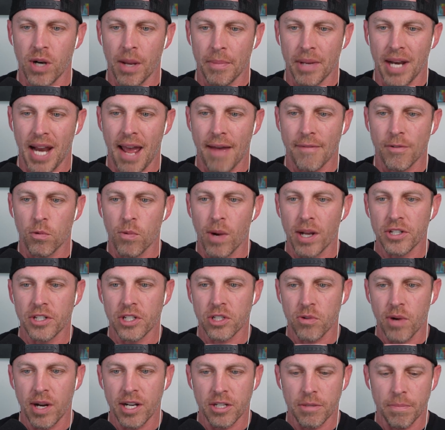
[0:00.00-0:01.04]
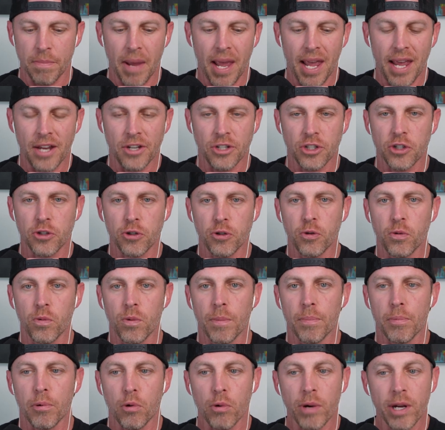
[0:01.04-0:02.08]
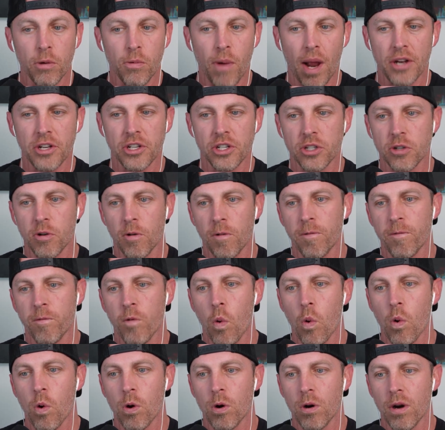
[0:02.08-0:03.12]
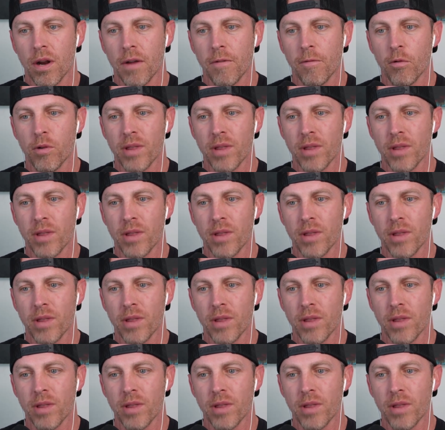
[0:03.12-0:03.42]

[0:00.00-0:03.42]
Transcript: I'm going to have a registration page to pre-register for